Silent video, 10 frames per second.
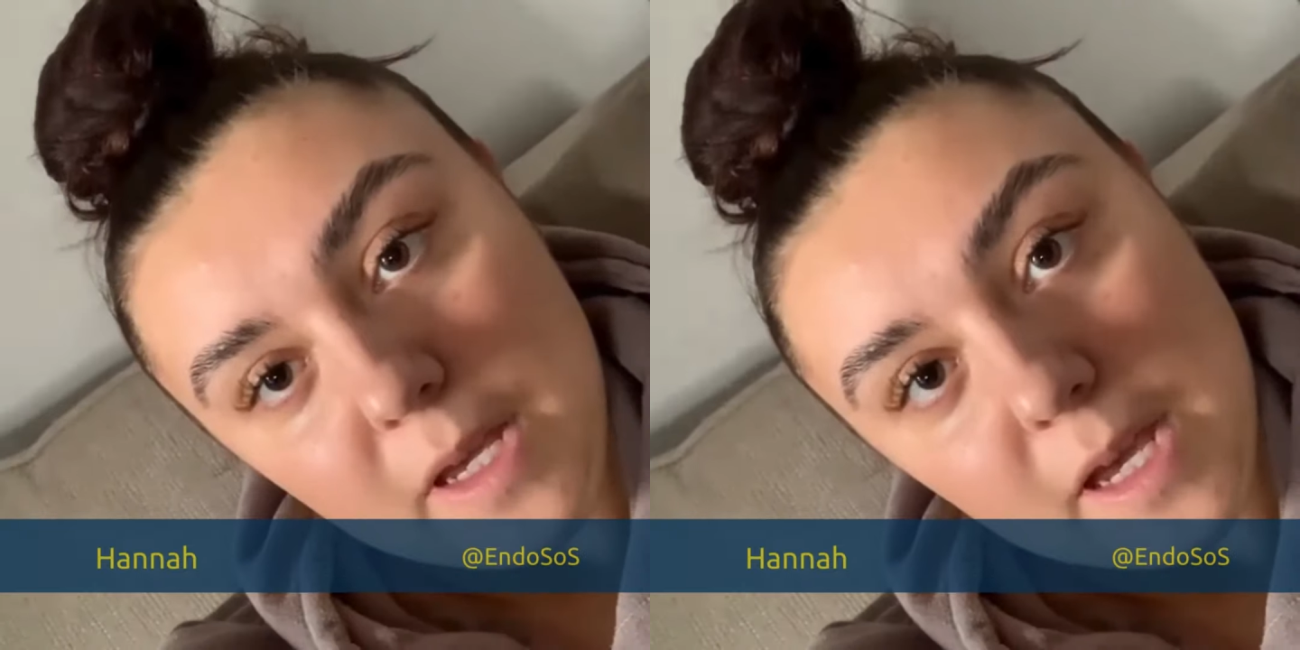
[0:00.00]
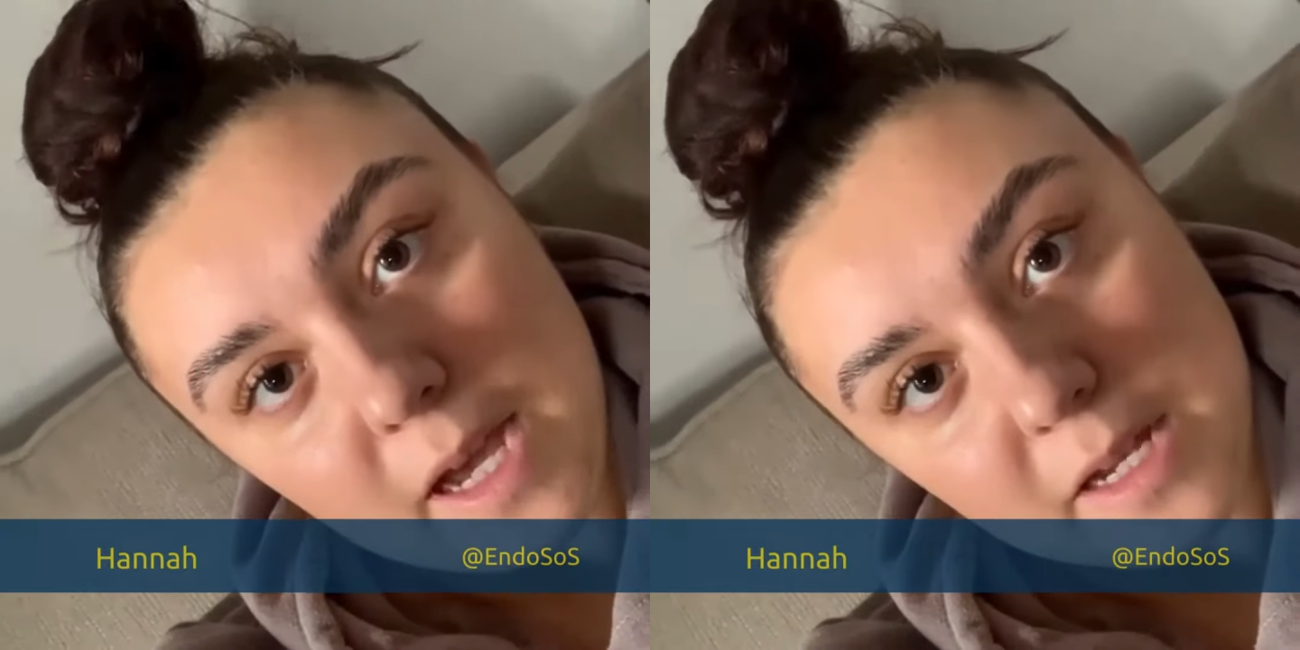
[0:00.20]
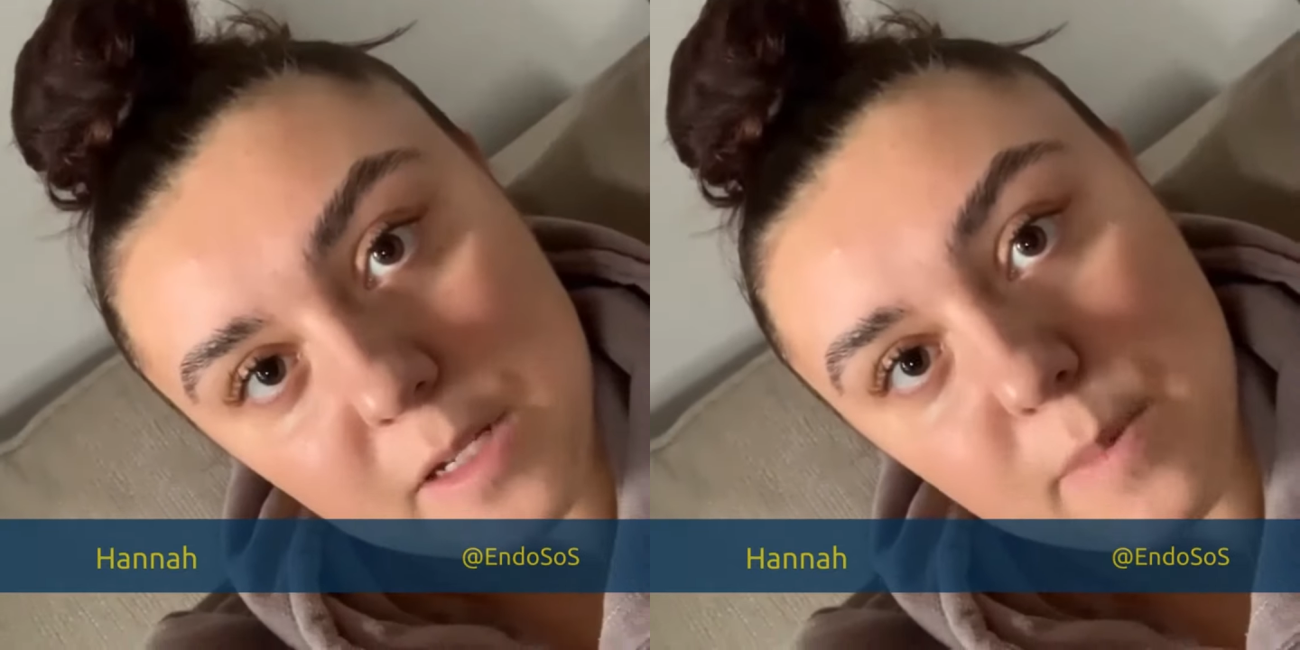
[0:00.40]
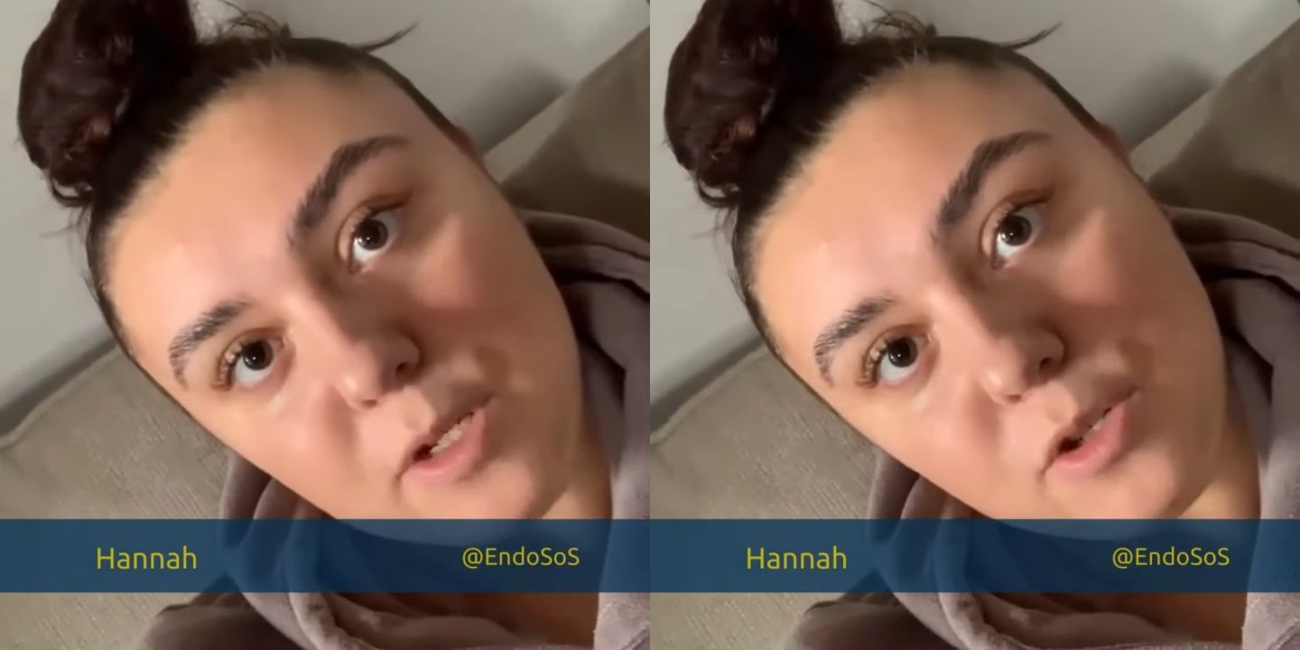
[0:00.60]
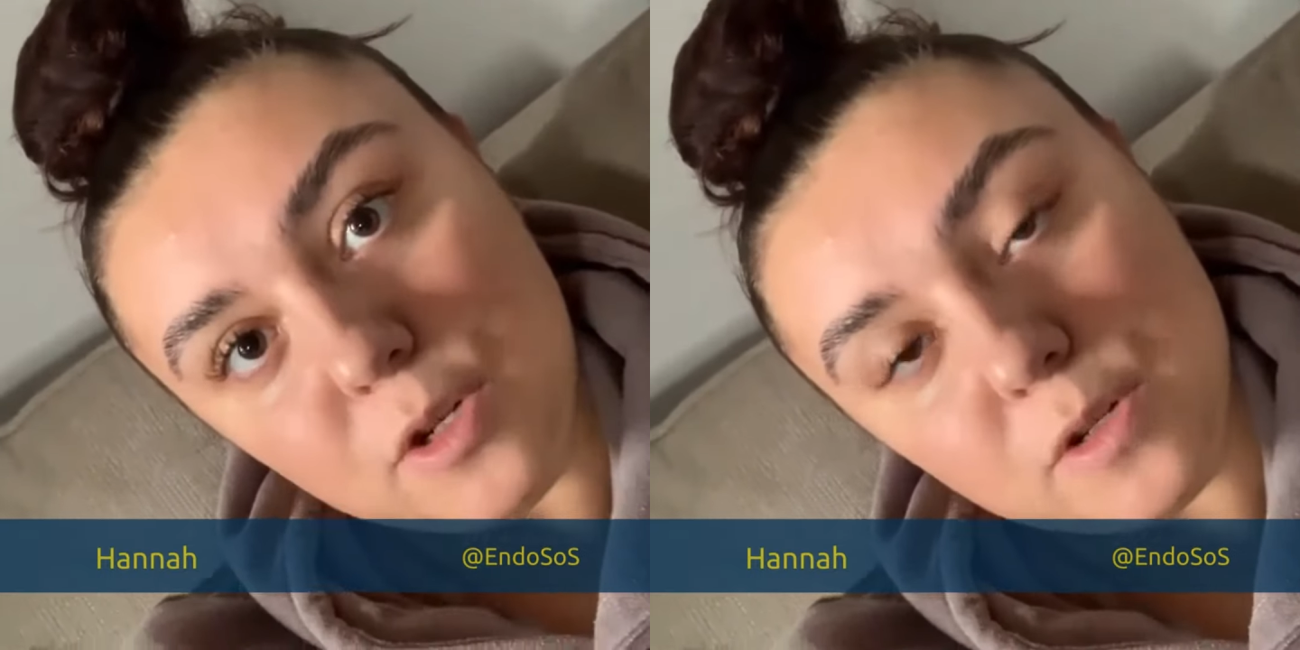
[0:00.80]

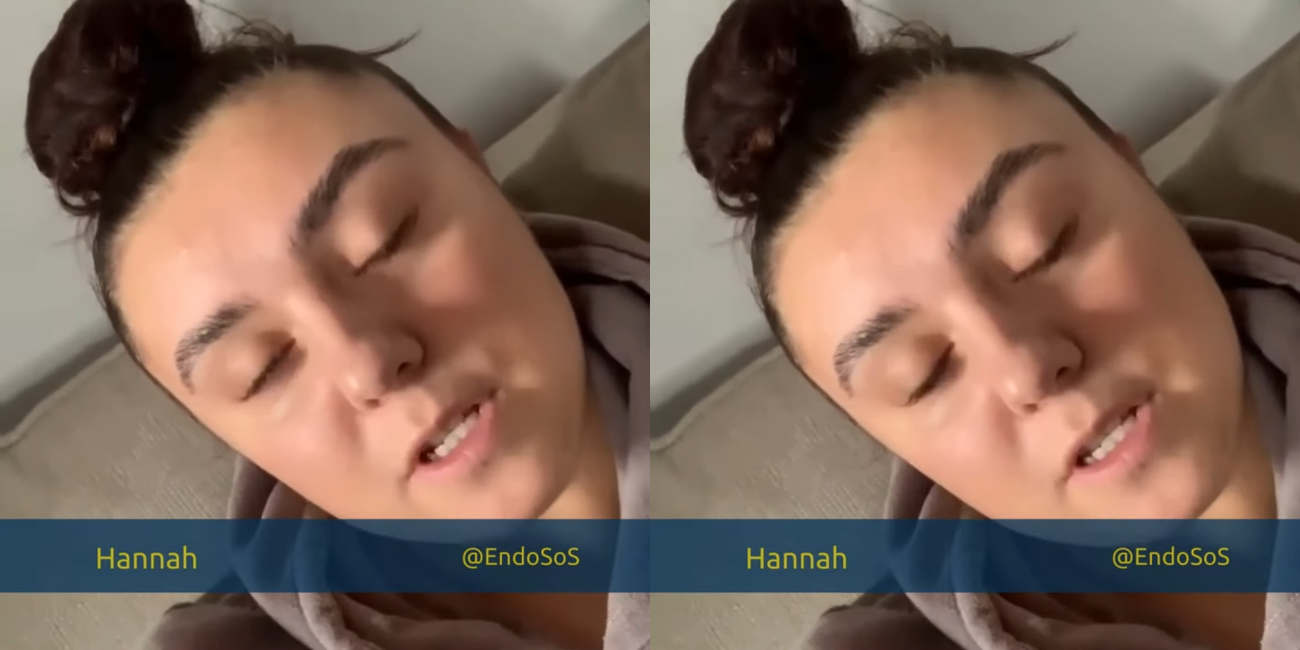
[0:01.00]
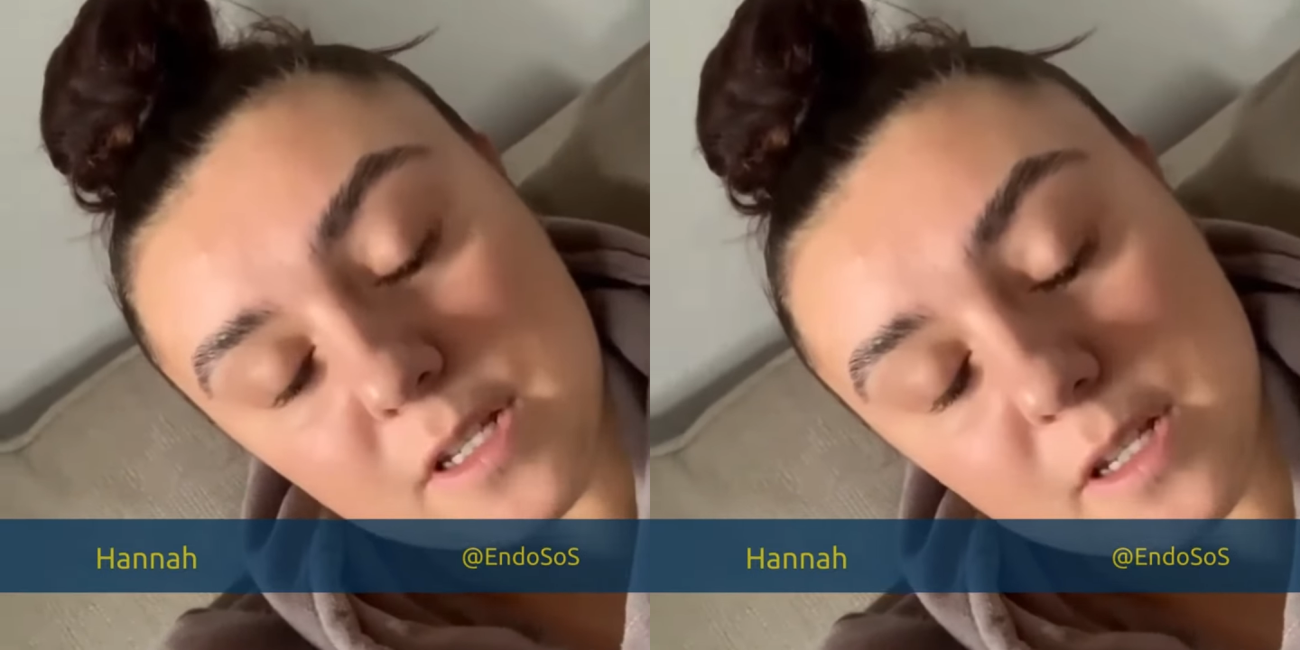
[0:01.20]
Endometriosis